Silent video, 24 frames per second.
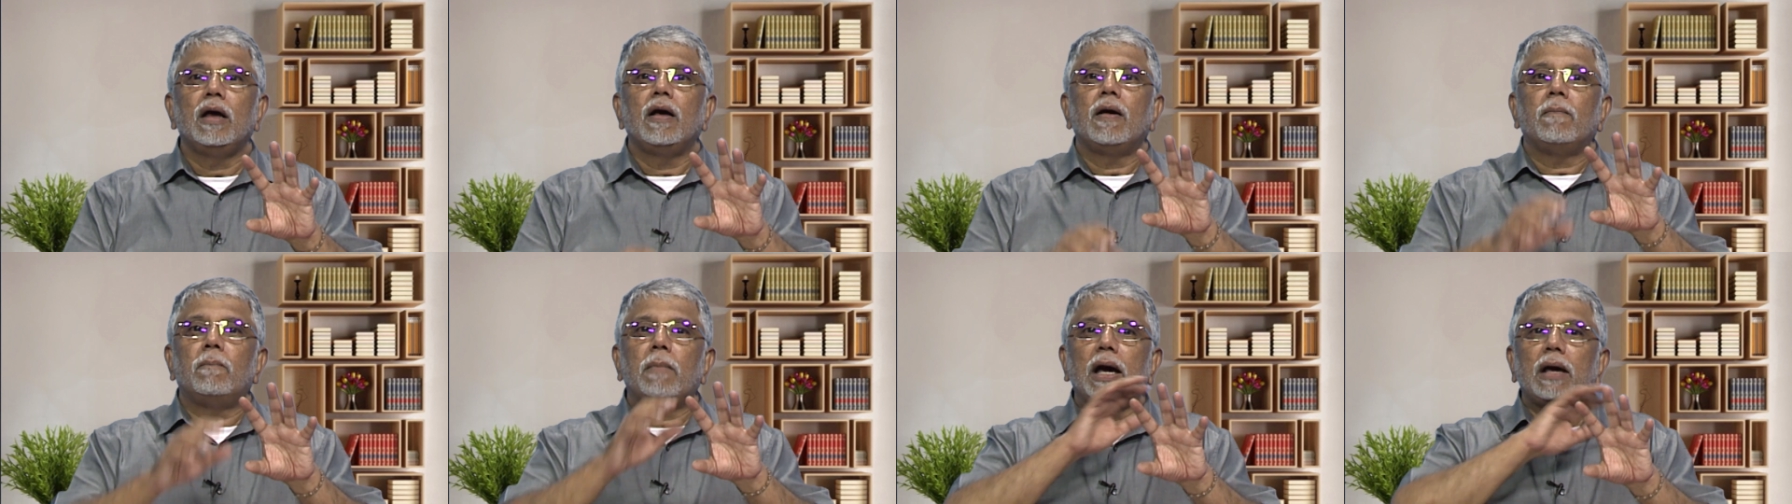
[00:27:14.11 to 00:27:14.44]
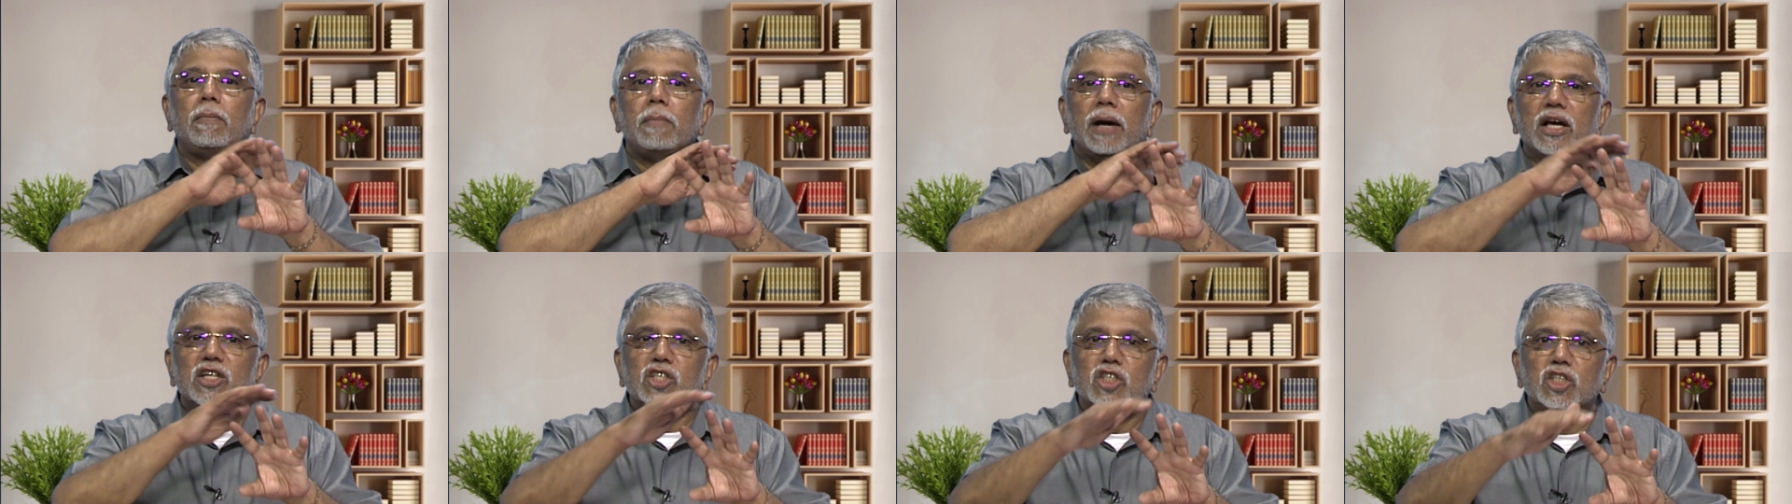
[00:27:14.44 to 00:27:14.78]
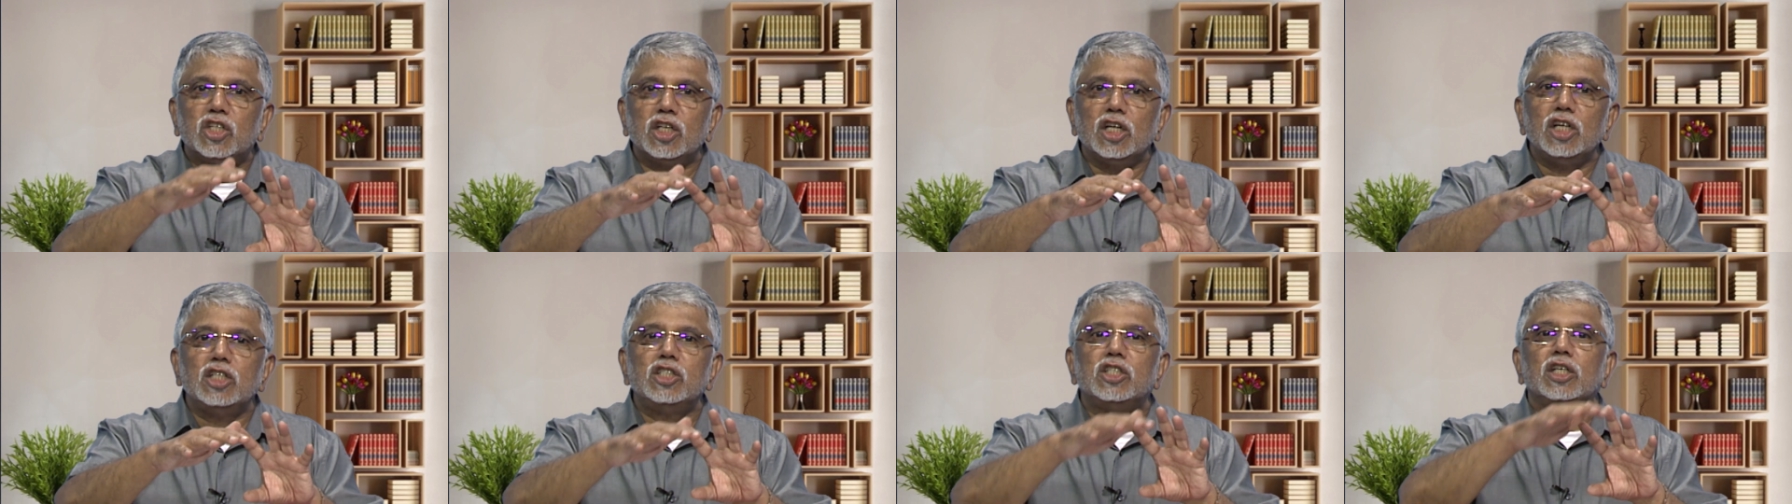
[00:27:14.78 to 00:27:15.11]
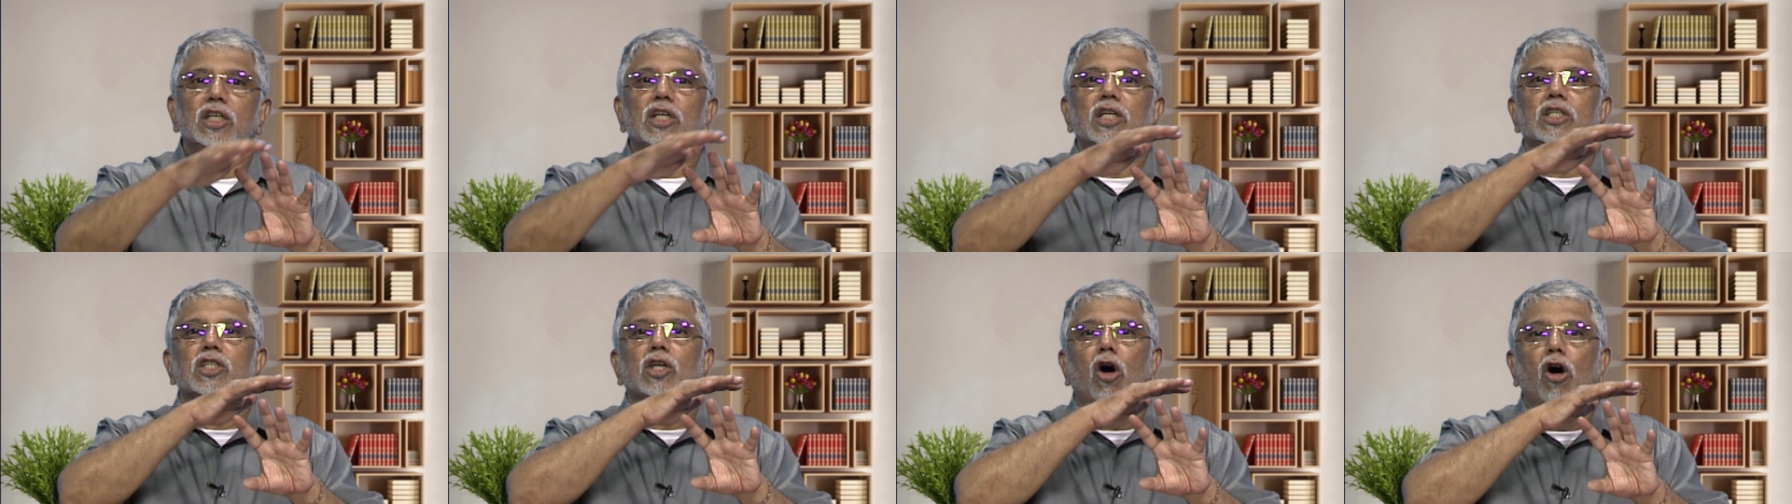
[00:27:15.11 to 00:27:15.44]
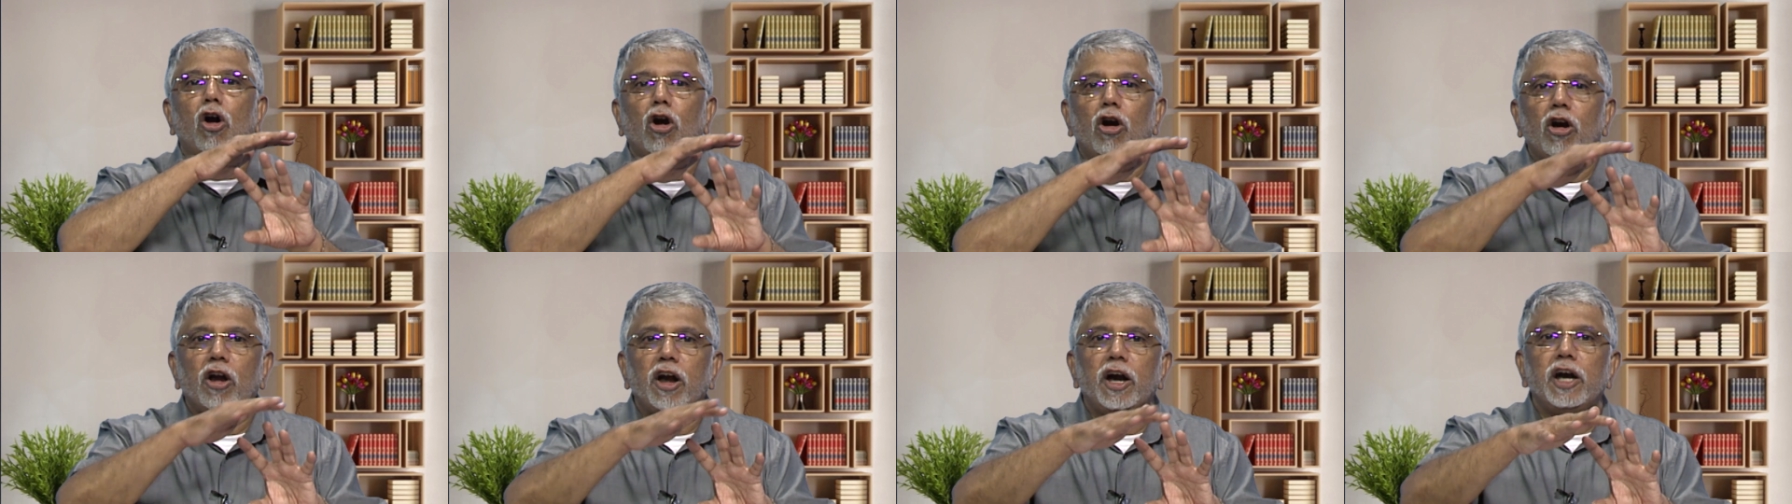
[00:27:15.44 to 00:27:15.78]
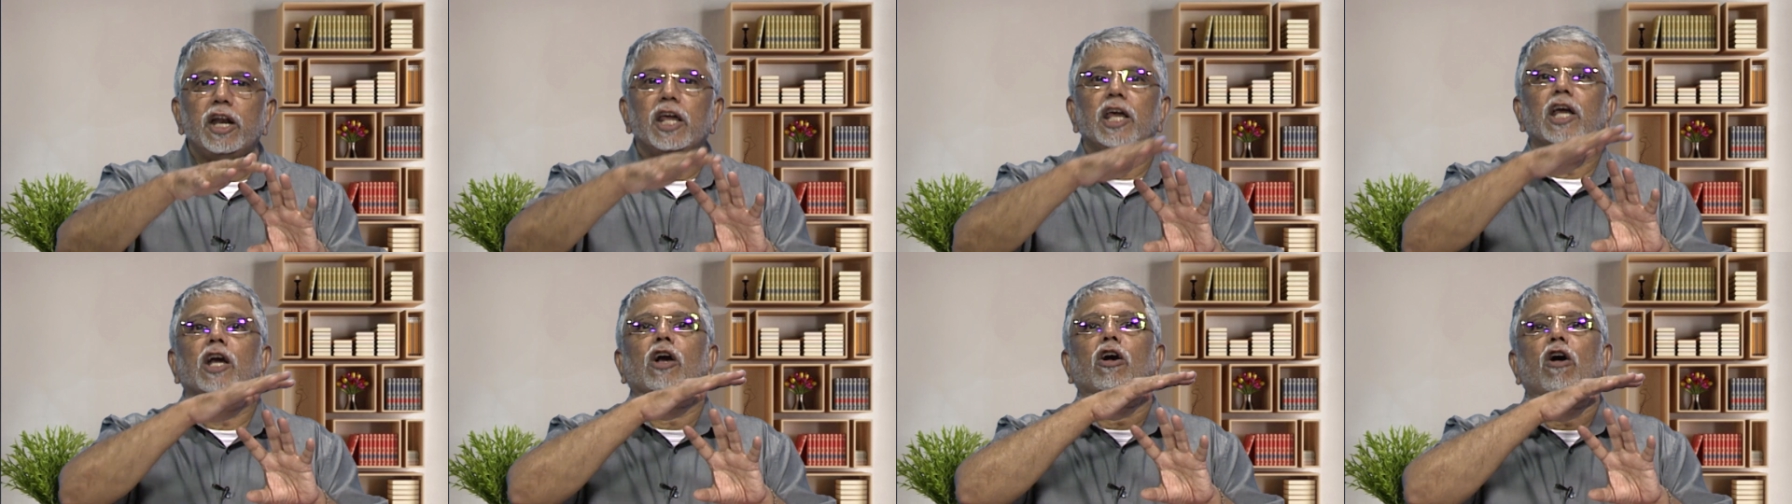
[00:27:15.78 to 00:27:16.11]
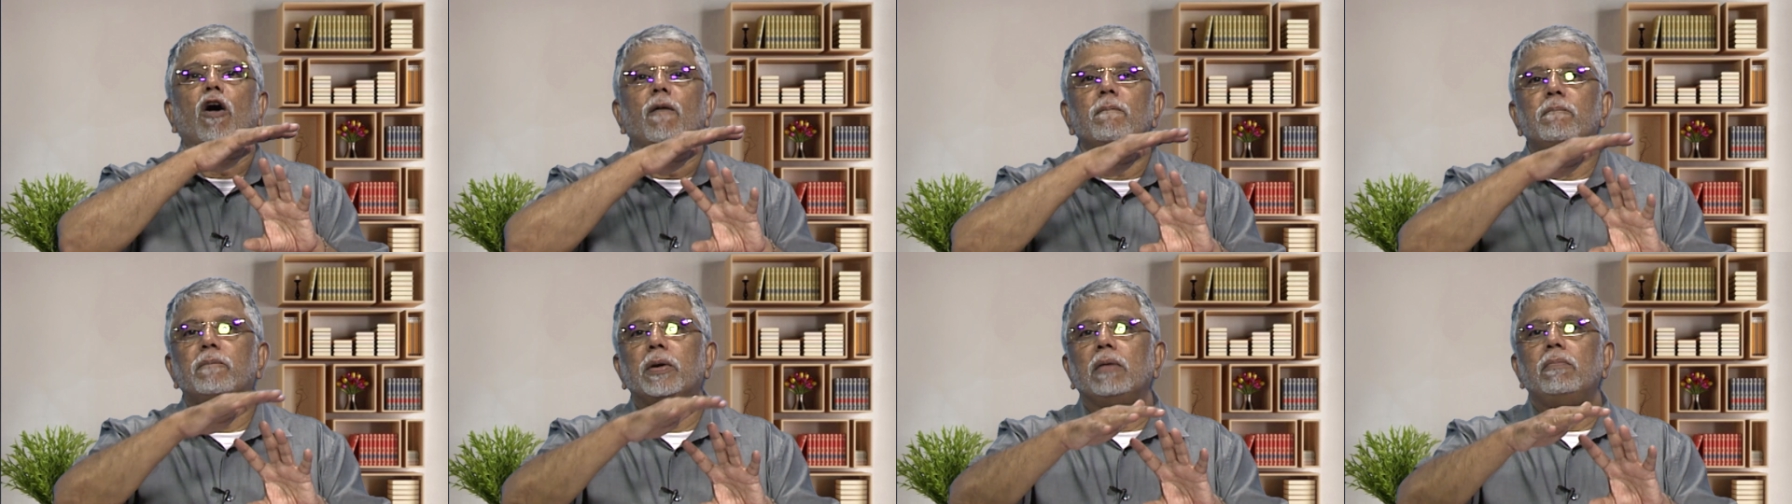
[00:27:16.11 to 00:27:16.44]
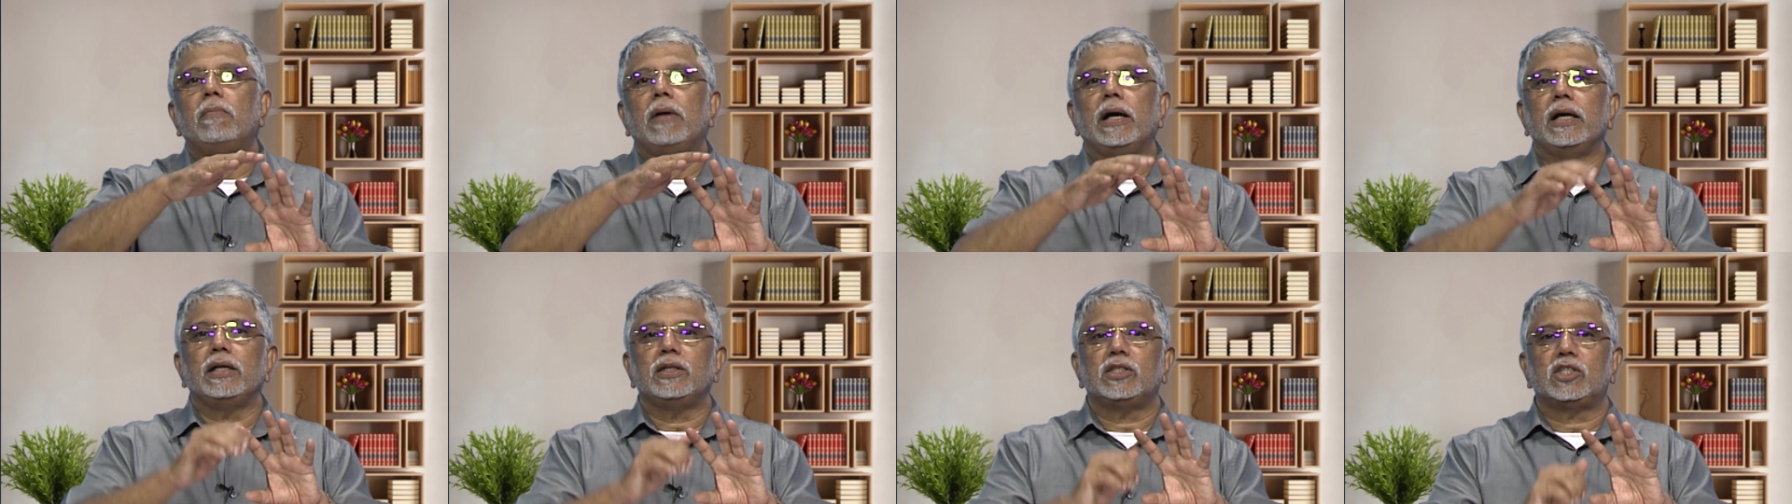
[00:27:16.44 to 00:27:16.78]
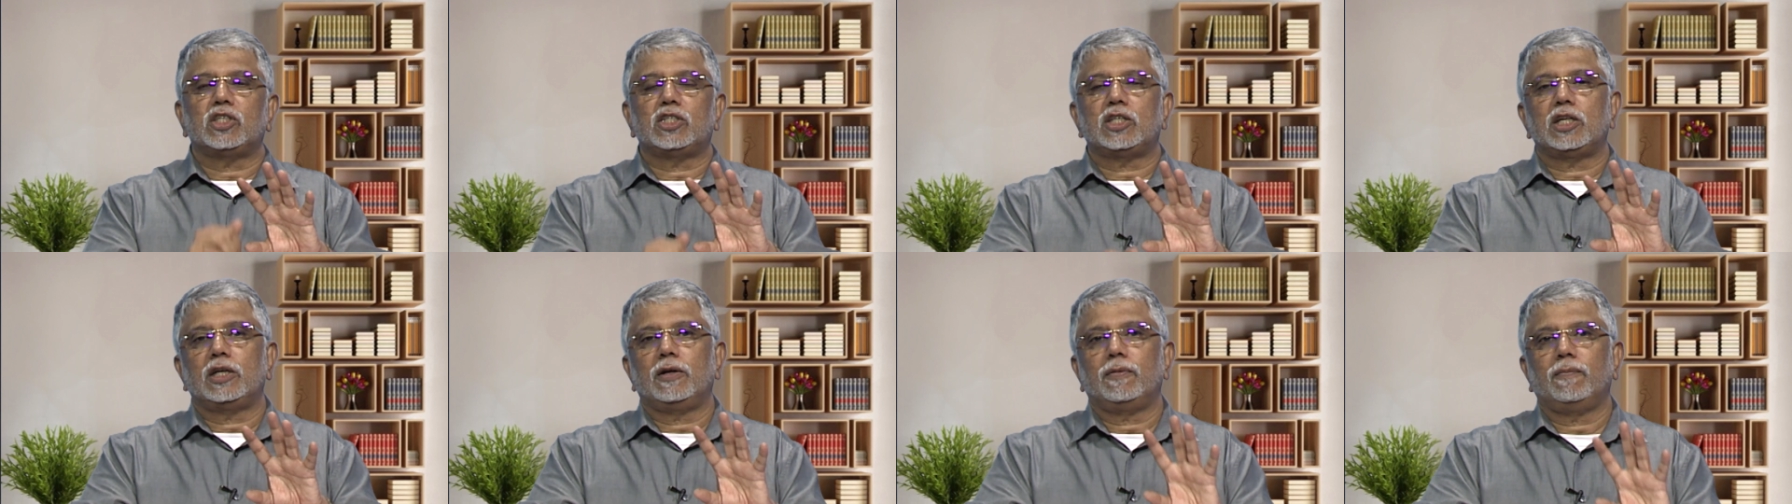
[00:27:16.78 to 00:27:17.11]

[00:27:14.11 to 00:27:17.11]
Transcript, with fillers: my message is already compromised.